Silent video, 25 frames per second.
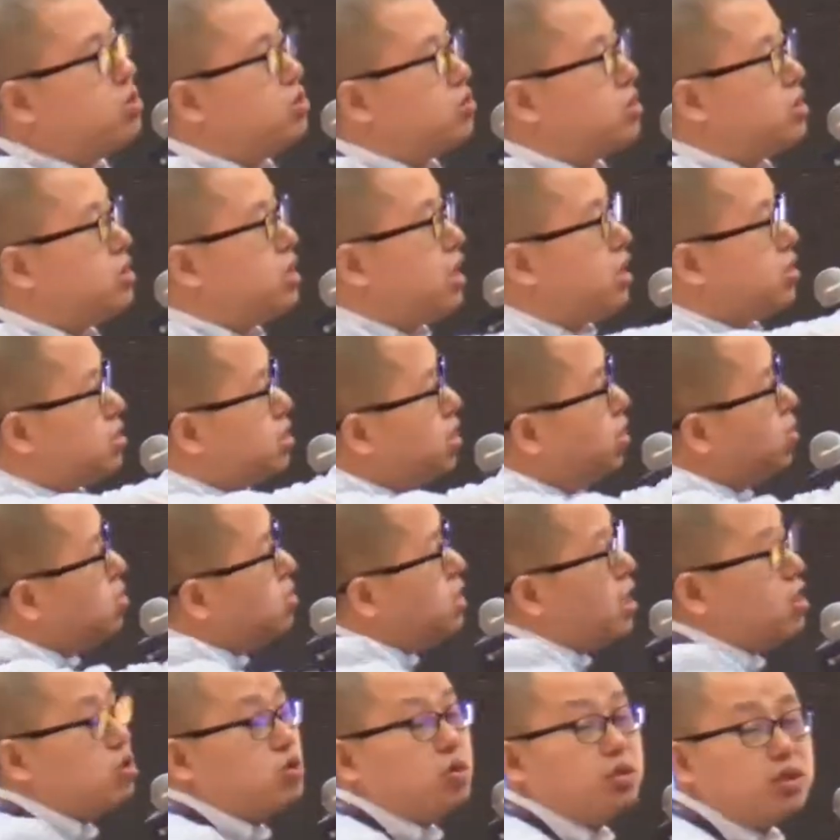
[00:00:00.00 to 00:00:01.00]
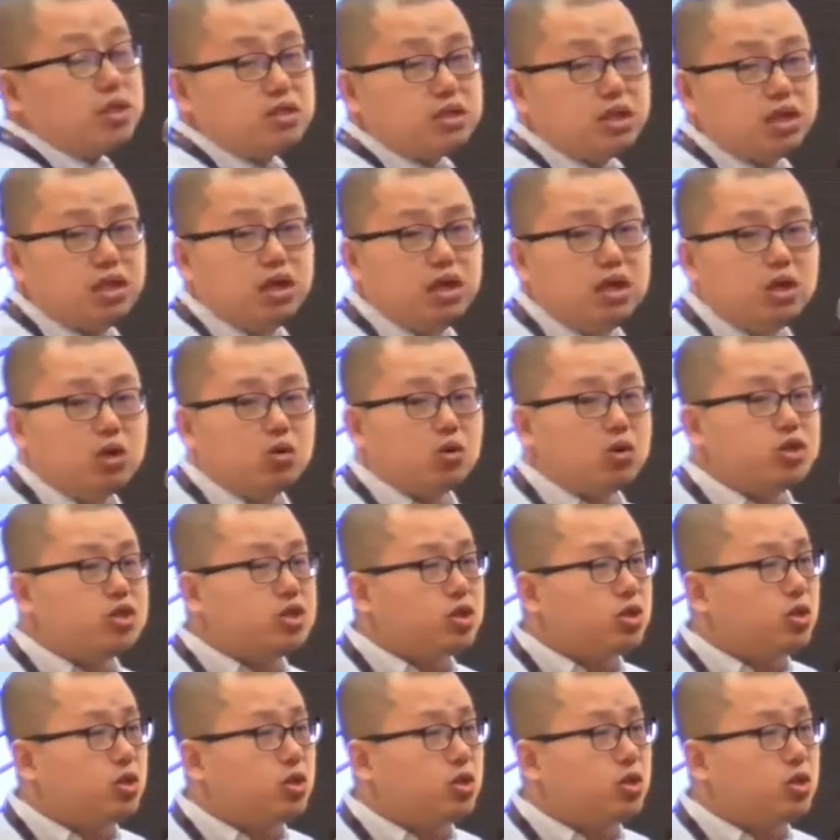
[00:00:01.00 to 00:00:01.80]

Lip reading: So for this